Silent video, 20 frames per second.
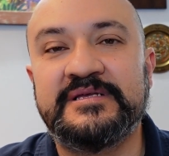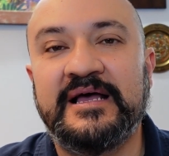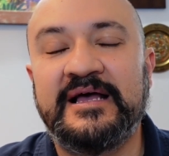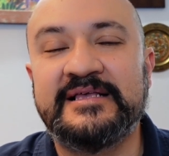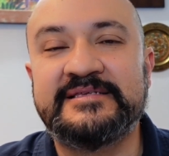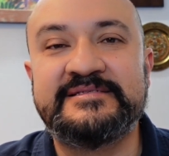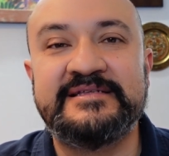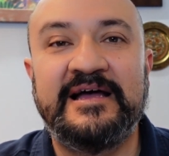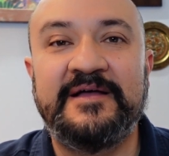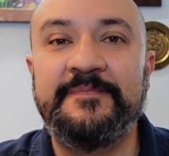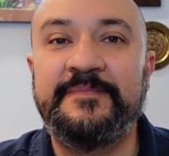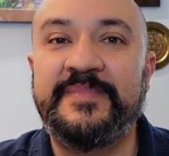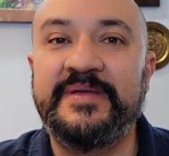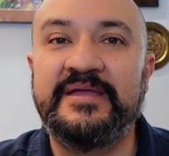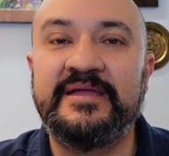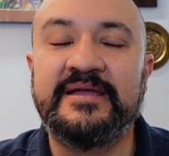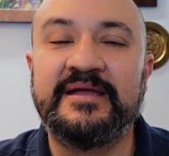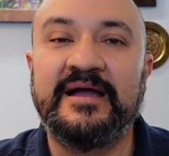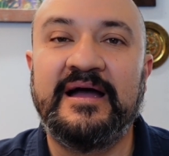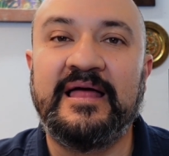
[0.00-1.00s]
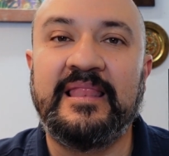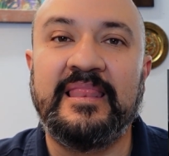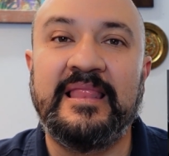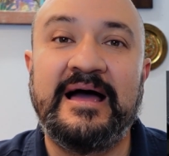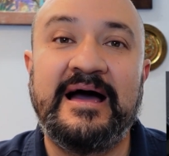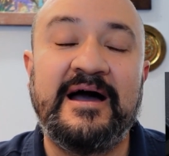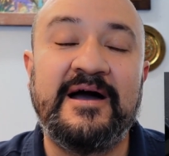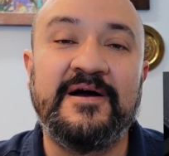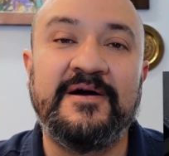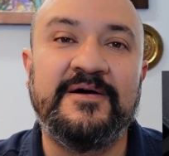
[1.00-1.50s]
has not been a
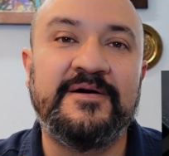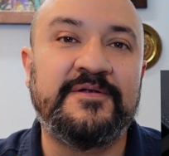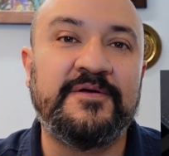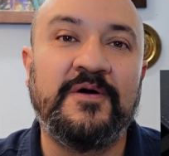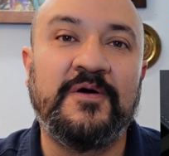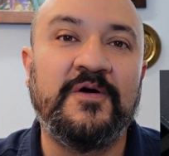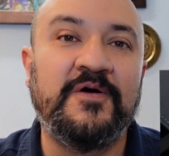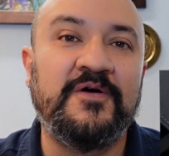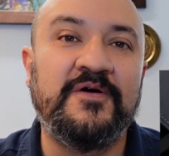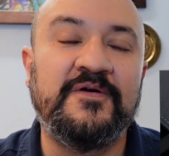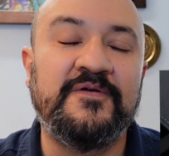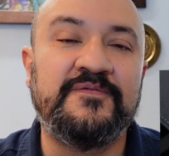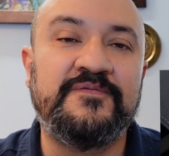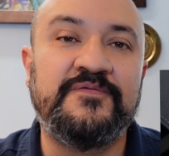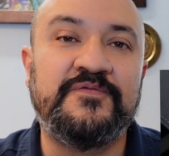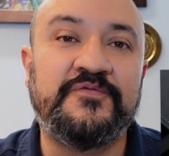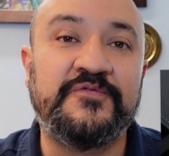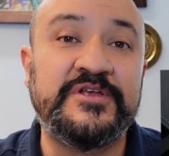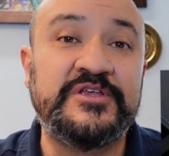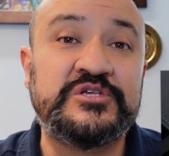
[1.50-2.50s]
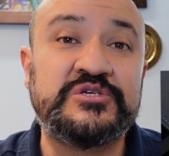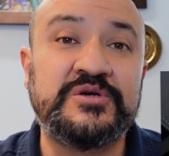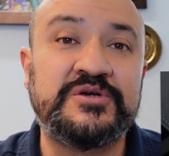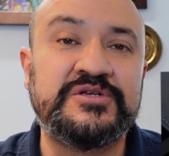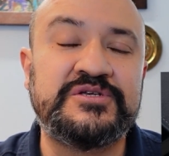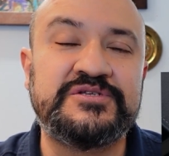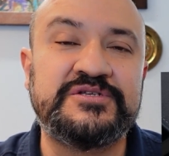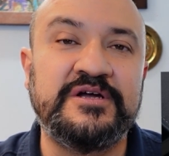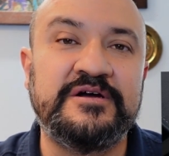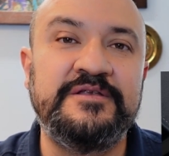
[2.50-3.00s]
lot of
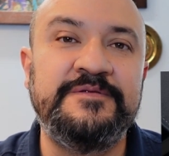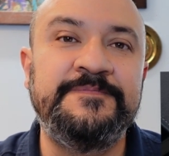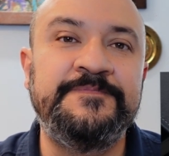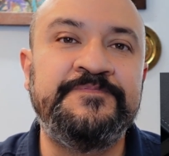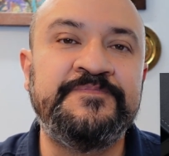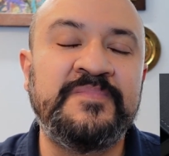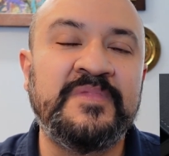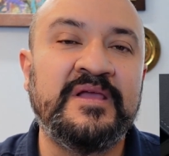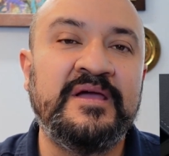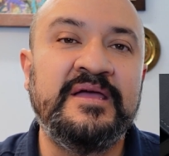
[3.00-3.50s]
research done.